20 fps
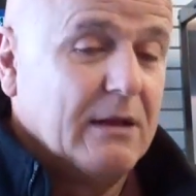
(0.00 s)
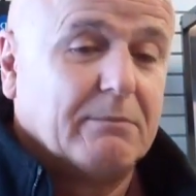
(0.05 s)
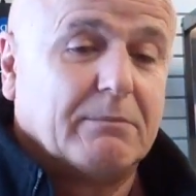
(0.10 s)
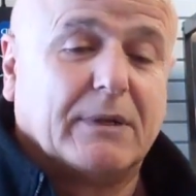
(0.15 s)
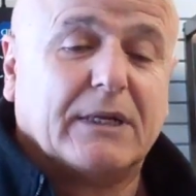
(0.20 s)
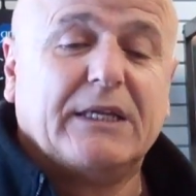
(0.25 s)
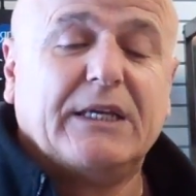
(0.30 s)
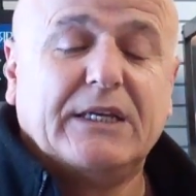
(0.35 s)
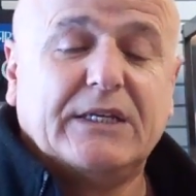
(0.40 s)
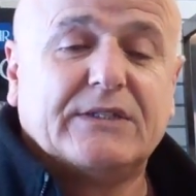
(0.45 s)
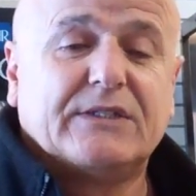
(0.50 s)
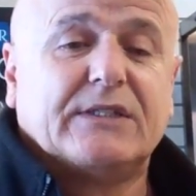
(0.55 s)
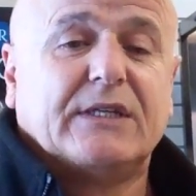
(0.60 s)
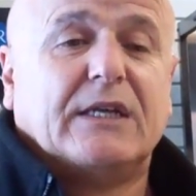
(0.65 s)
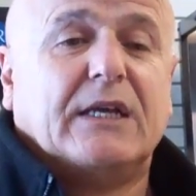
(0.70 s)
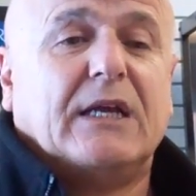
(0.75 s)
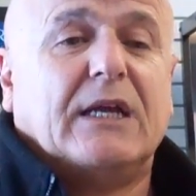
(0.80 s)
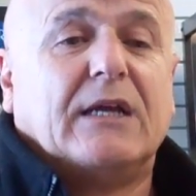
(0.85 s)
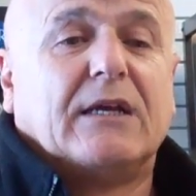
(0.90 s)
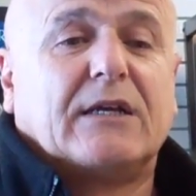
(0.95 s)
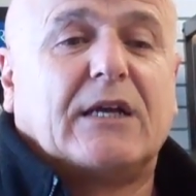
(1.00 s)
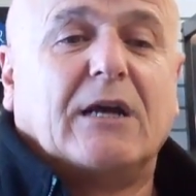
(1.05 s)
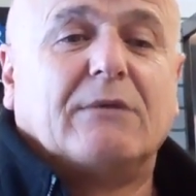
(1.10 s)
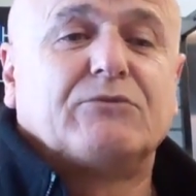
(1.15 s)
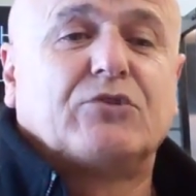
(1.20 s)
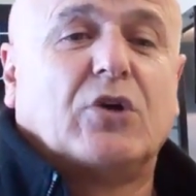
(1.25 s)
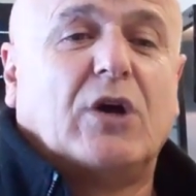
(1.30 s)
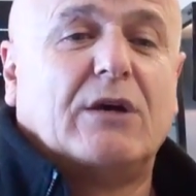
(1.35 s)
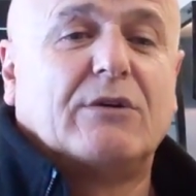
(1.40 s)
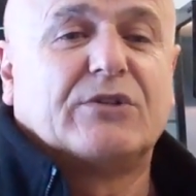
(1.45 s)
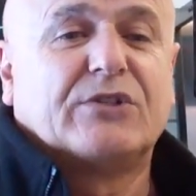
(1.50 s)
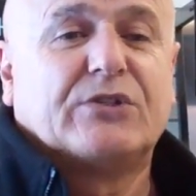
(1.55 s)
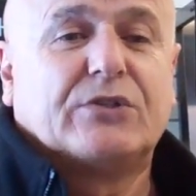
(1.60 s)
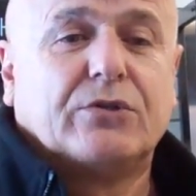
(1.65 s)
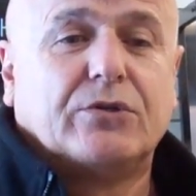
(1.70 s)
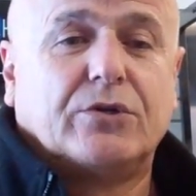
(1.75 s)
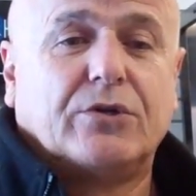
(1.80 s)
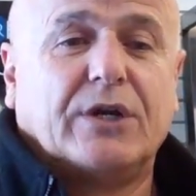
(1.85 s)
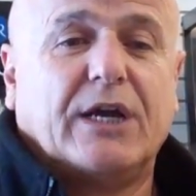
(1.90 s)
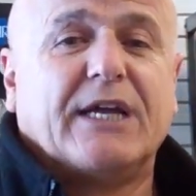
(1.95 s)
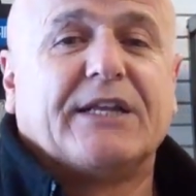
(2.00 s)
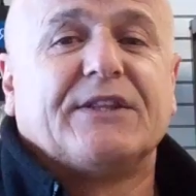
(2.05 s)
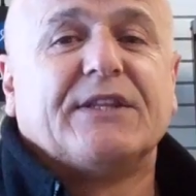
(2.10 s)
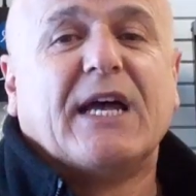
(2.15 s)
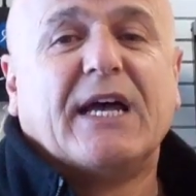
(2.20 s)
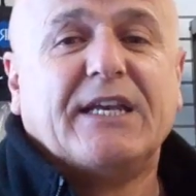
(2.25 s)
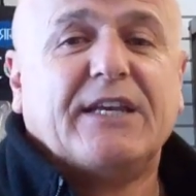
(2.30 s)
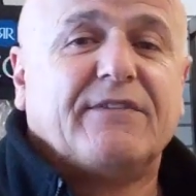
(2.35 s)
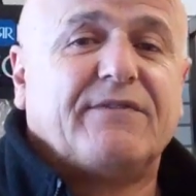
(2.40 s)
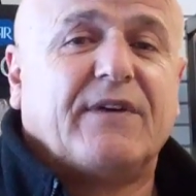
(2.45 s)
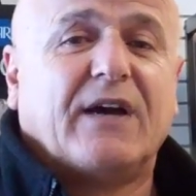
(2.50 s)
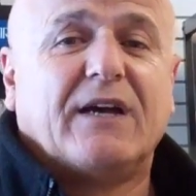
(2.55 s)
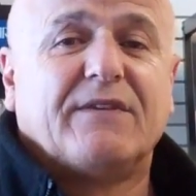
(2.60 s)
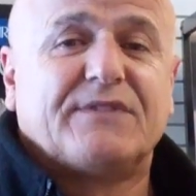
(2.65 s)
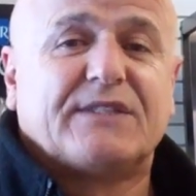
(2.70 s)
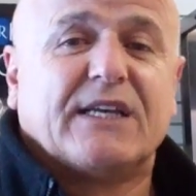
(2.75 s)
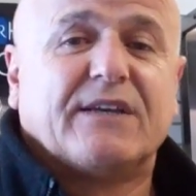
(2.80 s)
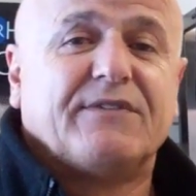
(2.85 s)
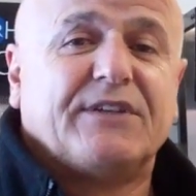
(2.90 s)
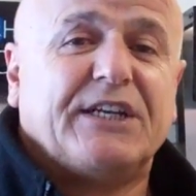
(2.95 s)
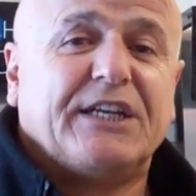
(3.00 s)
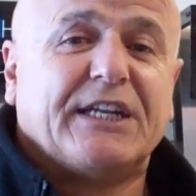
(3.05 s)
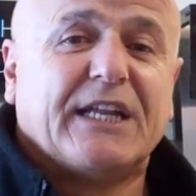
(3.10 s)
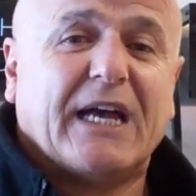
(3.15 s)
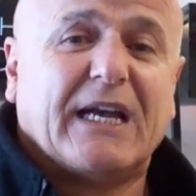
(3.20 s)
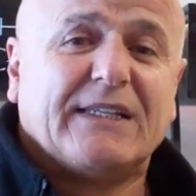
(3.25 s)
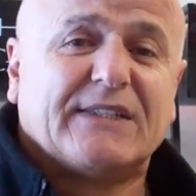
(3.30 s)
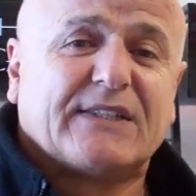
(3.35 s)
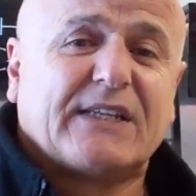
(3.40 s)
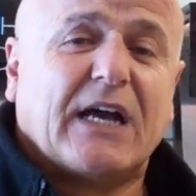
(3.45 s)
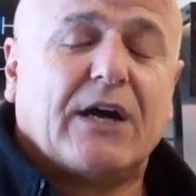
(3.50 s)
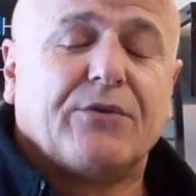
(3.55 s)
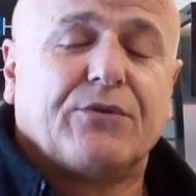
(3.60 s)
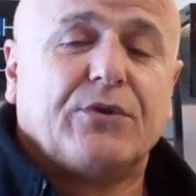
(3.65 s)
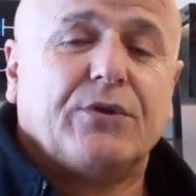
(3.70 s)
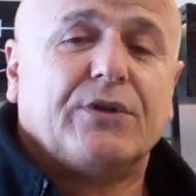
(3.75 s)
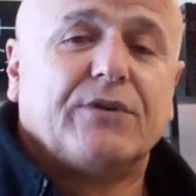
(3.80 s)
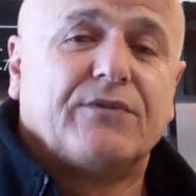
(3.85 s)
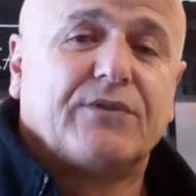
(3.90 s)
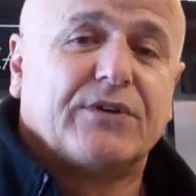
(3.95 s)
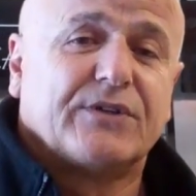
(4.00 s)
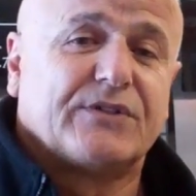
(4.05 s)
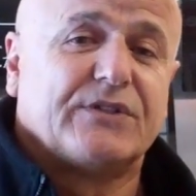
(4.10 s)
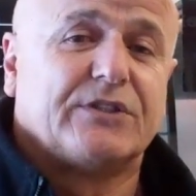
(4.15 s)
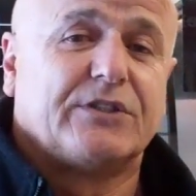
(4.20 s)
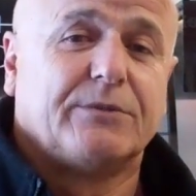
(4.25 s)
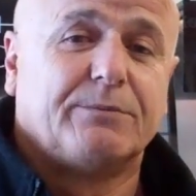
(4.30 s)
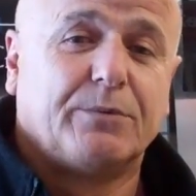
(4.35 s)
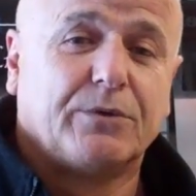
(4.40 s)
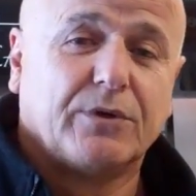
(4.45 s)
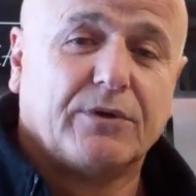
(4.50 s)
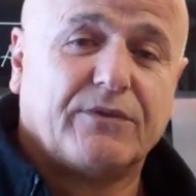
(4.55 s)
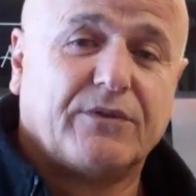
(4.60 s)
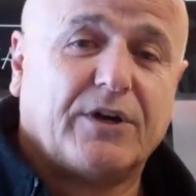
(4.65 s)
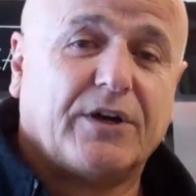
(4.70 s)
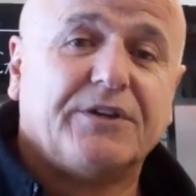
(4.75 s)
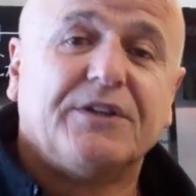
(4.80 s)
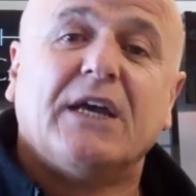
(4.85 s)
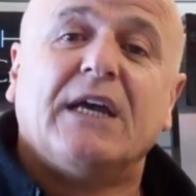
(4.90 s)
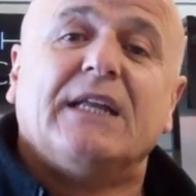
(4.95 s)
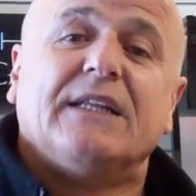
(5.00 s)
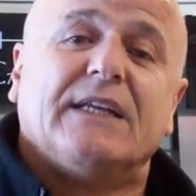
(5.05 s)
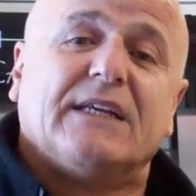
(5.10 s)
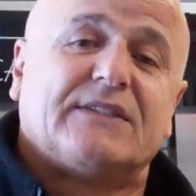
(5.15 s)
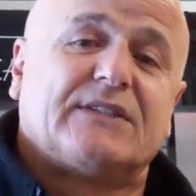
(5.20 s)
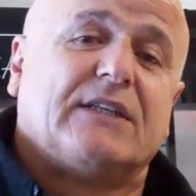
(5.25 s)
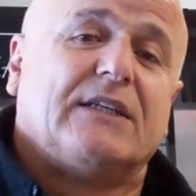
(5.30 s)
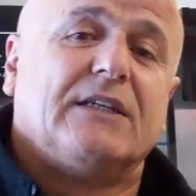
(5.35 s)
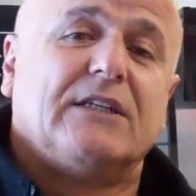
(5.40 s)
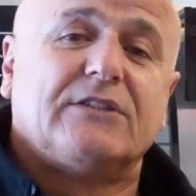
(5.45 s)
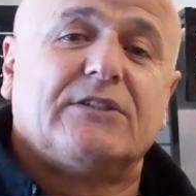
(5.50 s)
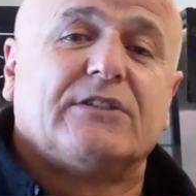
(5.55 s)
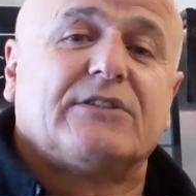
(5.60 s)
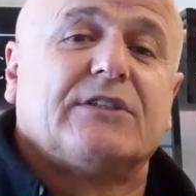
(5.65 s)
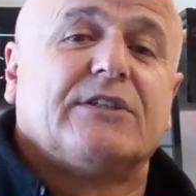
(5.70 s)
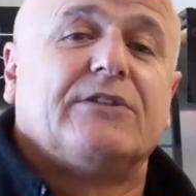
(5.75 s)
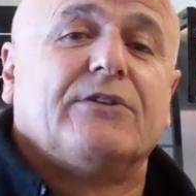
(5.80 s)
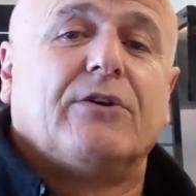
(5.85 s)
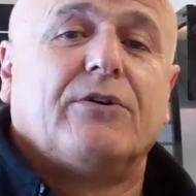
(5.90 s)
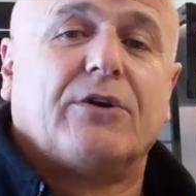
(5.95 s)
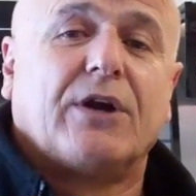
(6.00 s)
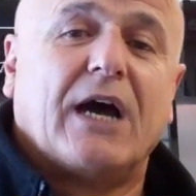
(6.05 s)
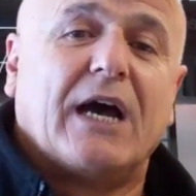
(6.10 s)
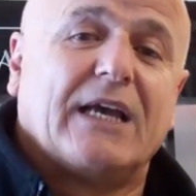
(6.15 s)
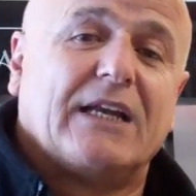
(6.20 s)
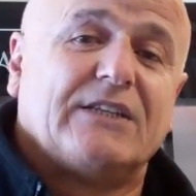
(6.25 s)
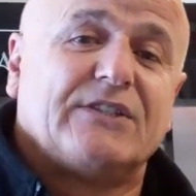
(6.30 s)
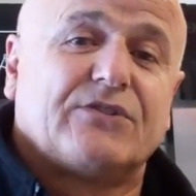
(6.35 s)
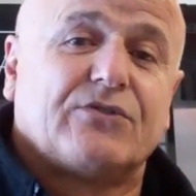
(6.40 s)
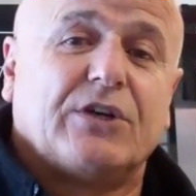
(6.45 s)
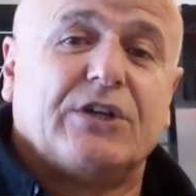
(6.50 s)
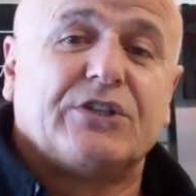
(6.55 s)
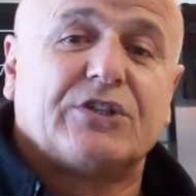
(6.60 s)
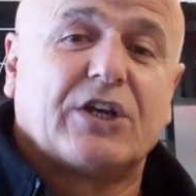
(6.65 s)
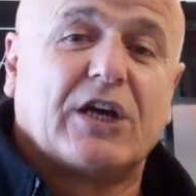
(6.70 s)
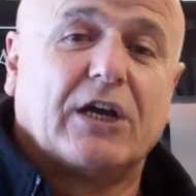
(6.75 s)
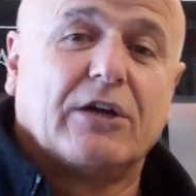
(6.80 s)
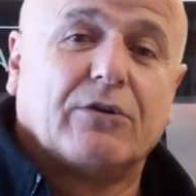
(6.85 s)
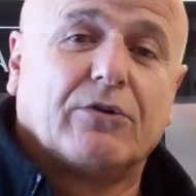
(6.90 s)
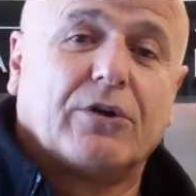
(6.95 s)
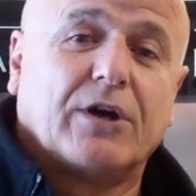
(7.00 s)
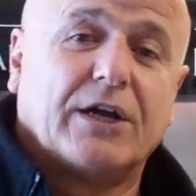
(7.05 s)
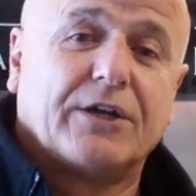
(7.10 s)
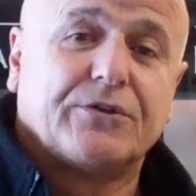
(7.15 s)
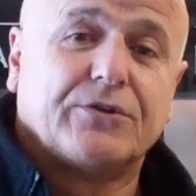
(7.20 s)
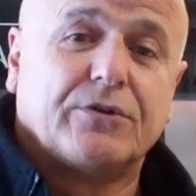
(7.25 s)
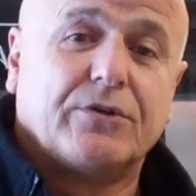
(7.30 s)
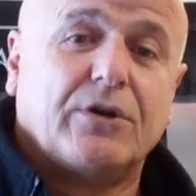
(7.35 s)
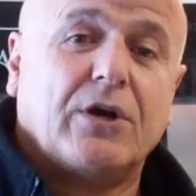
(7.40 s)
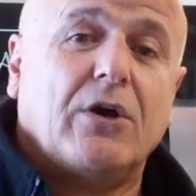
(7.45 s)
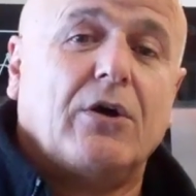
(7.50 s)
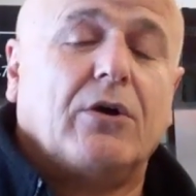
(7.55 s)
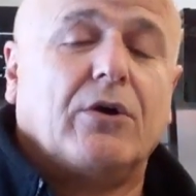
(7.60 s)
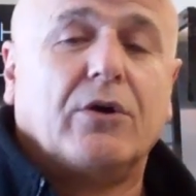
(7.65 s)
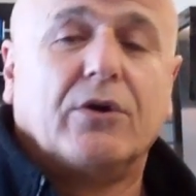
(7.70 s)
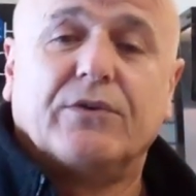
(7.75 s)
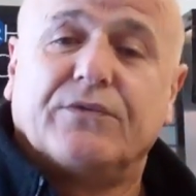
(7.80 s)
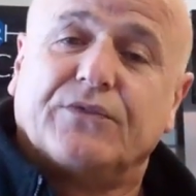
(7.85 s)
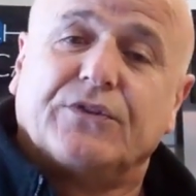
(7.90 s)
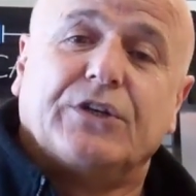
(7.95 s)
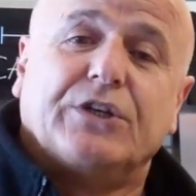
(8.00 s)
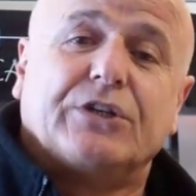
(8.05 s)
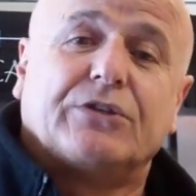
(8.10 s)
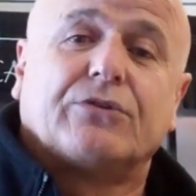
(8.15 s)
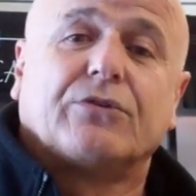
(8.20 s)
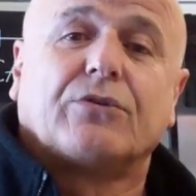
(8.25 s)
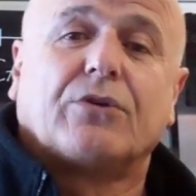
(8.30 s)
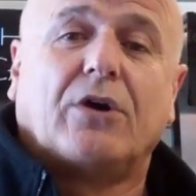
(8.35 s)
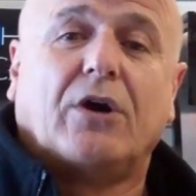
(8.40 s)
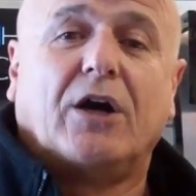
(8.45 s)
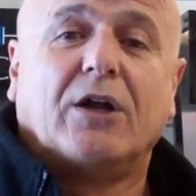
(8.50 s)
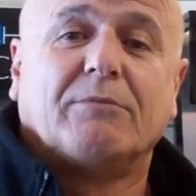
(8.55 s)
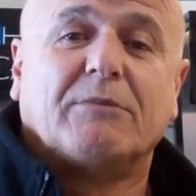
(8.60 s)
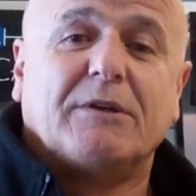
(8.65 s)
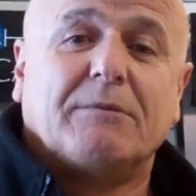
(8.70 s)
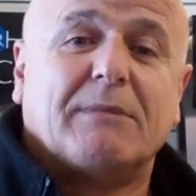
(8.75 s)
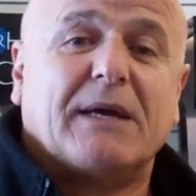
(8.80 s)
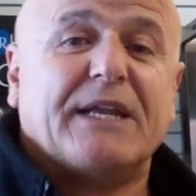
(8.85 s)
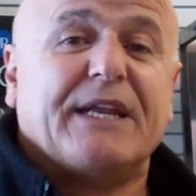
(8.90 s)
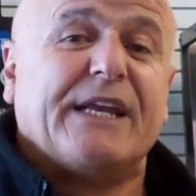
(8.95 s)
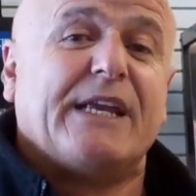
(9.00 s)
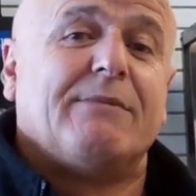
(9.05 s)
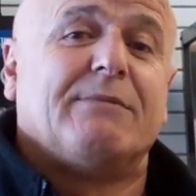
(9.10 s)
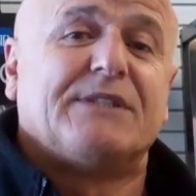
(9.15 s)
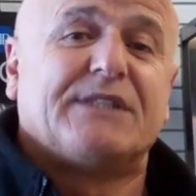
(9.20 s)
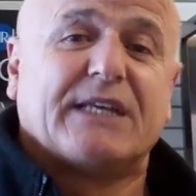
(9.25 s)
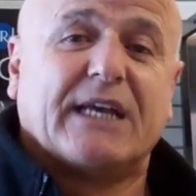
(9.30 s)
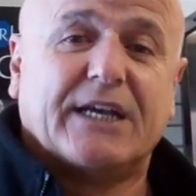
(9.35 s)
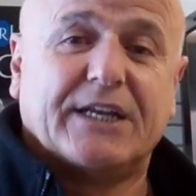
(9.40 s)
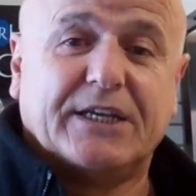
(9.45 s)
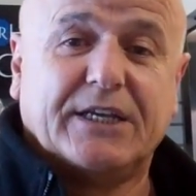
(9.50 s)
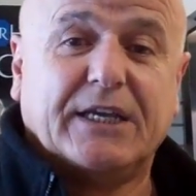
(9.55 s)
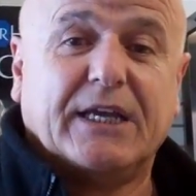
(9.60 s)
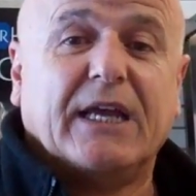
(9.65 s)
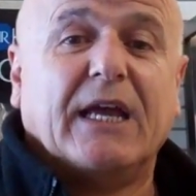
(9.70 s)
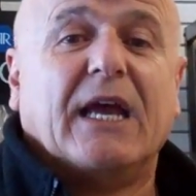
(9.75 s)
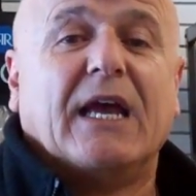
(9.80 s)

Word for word: Please come to our store at 9579 South University Boulevard, that's in Littleton or Highlands Ranch, Colorado, or if you need to call me, my name is Eddie